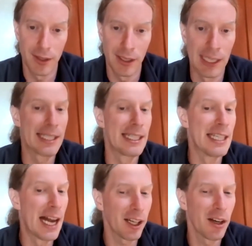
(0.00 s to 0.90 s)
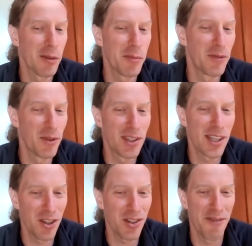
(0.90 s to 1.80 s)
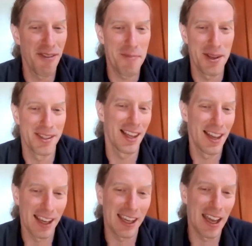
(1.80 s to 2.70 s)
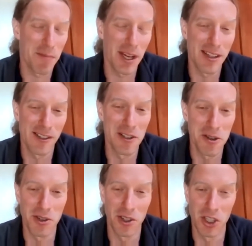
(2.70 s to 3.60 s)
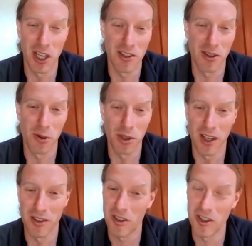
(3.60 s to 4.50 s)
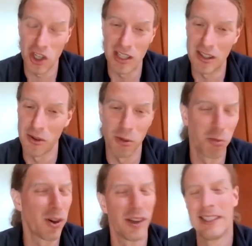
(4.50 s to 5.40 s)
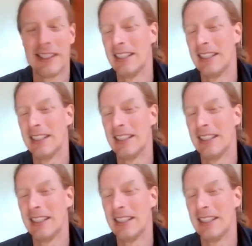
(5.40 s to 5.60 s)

It's not going to be, if you set yourself up as like, can my institution change the whole country, change the whole world?